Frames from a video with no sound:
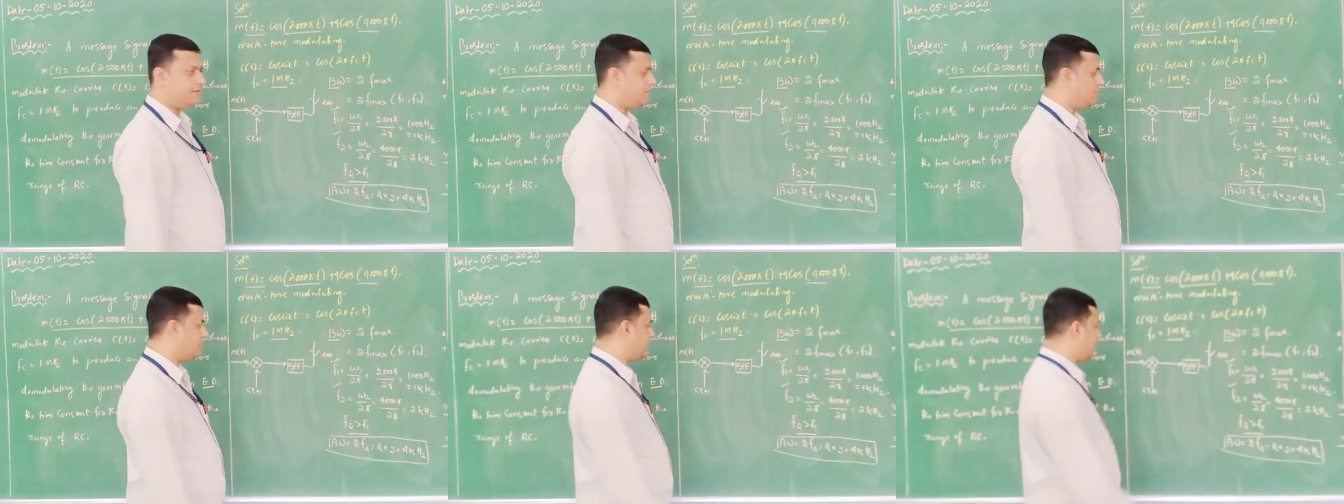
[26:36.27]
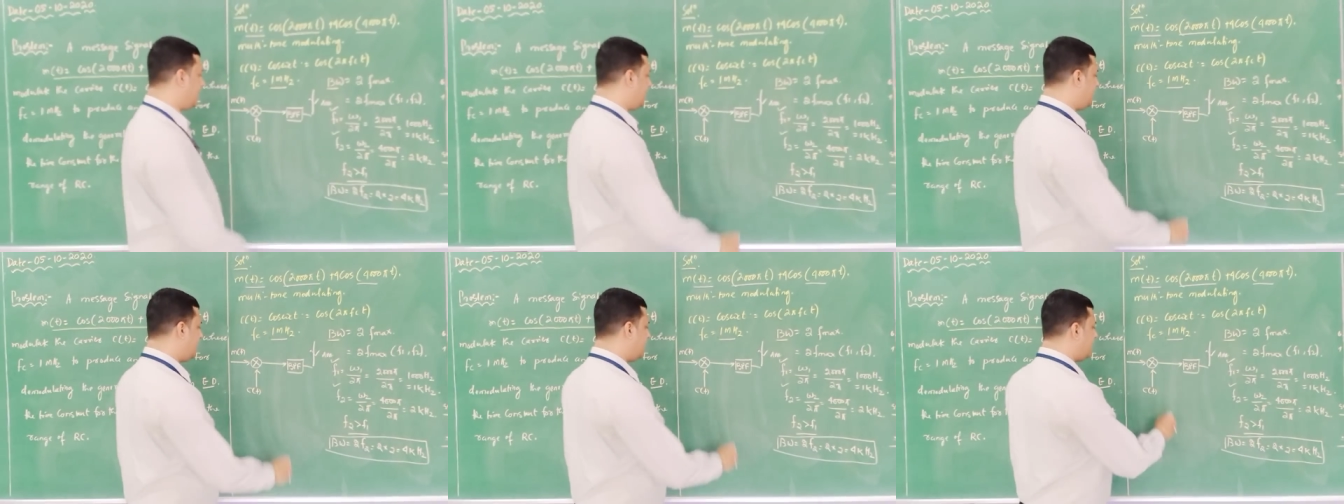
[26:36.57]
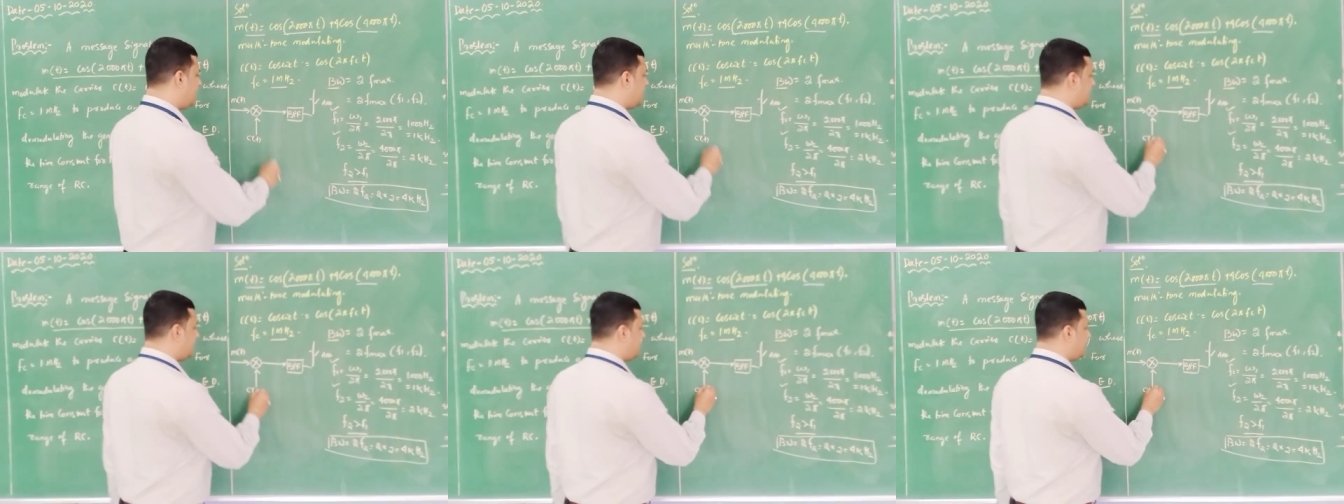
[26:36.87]
Okay.
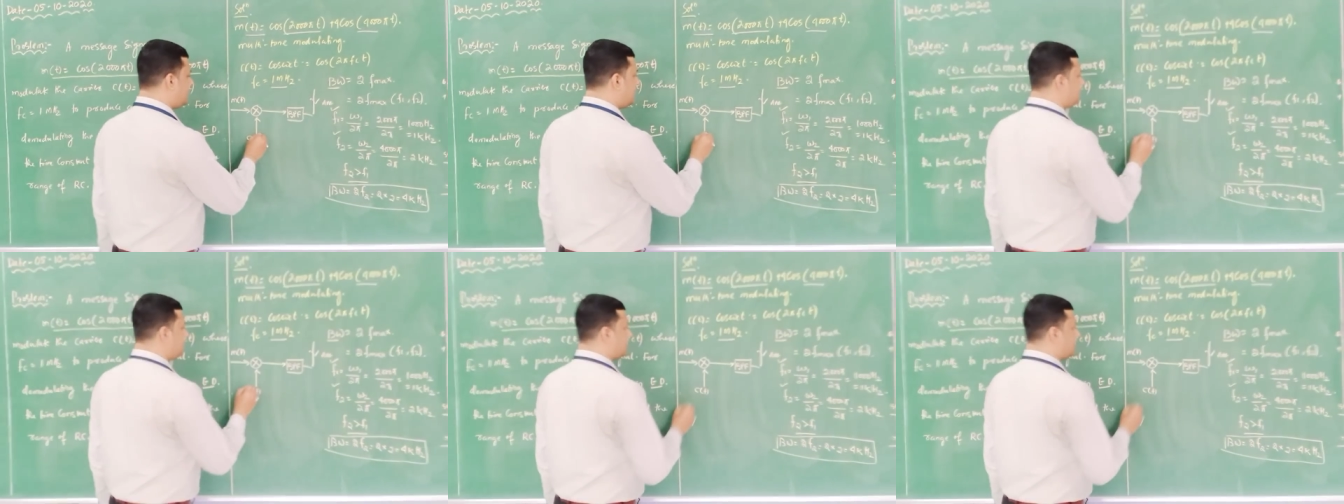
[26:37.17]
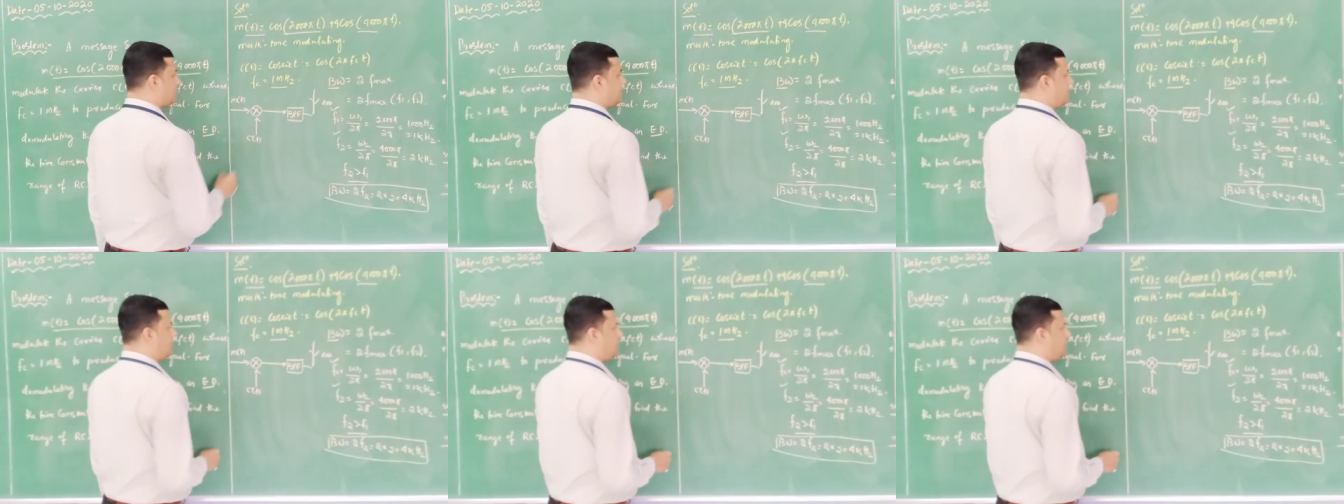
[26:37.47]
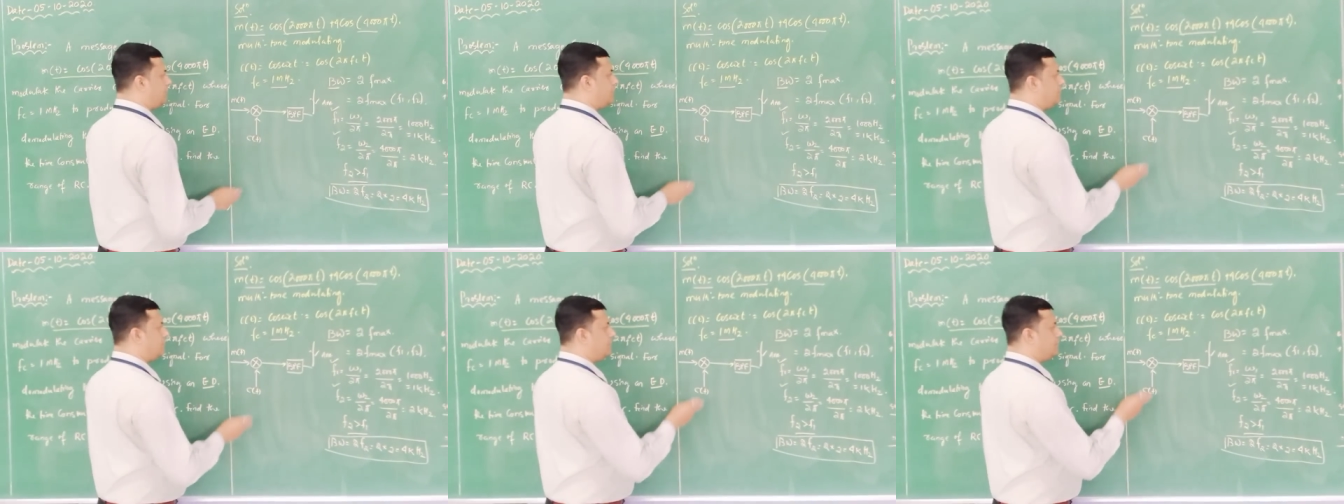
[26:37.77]
So
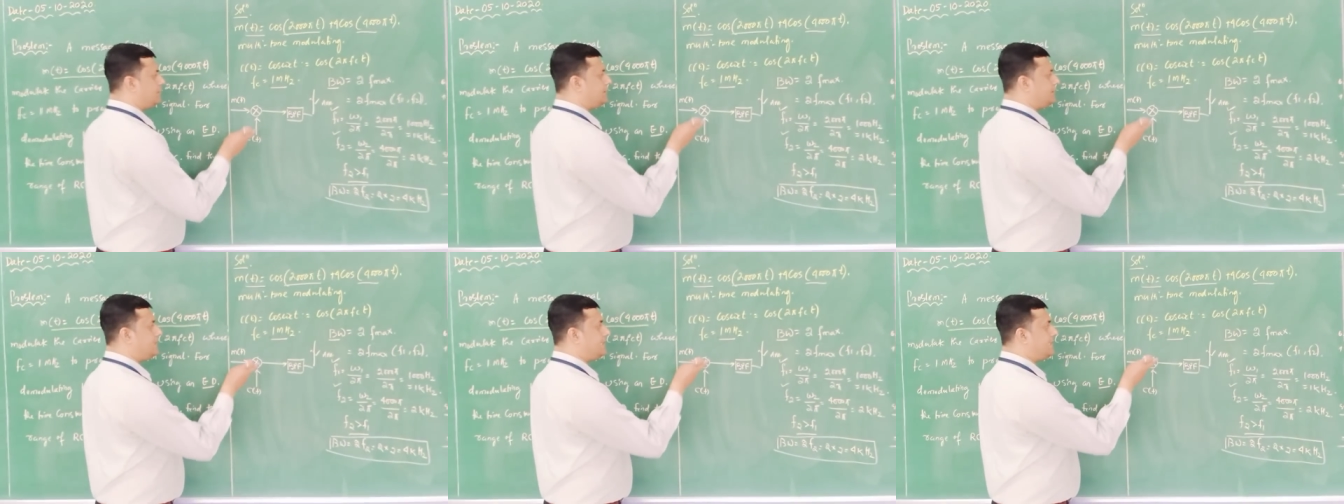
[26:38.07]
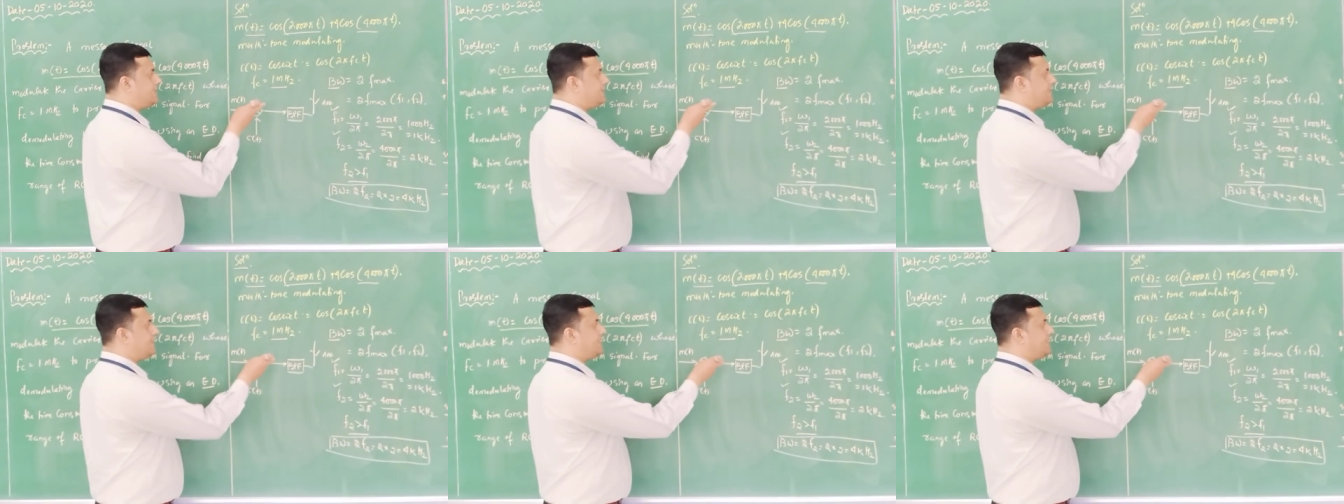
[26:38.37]
now this